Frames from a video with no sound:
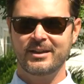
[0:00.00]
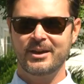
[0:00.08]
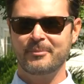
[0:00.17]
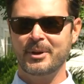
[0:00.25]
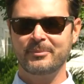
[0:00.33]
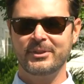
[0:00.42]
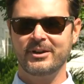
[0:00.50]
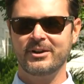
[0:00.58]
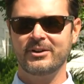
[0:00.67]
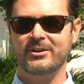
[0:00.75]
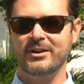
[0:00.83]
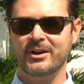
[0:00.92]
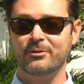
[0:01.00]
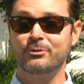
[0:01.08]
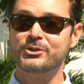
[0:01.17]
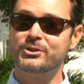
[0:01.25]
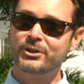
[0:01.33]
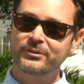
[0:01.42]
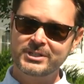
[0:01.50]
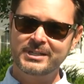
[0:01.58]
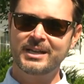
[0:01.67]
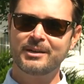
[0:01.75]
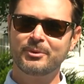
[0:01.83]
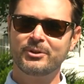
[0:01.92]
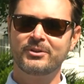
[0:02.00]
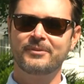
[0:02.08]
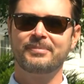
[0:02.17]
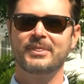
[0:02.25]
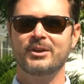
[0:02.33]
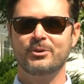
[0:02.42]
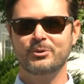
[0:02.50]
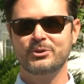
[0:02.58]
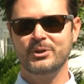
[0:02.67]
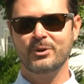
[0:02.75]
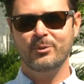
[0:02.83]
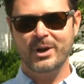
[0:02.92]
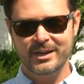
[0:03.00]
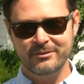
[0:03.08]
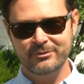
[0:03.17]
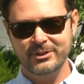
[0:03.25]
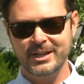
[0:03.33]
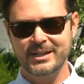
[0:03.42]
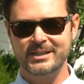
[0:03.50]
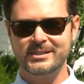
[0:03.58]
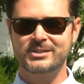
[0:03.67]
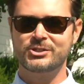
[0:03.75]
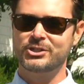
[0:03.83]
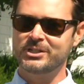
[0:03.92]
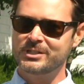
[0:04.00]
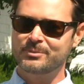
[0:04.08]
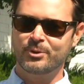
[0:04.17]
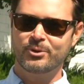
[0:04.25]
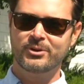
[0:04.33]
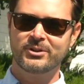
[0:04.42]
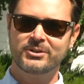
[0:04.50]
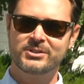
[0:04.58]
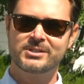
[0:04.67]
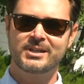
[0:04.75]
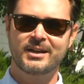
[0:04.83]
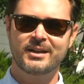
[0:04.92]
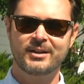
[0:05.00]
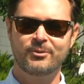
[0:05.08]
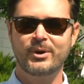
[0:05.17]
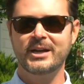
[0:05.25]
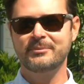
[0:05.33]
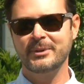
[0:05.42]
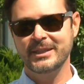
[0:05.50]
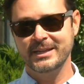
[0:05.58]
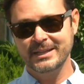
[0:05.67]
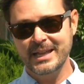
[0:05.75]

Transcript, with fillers: come up there, uh, reserve a table. We're doing wine flights, cheese boards, uh, wine by the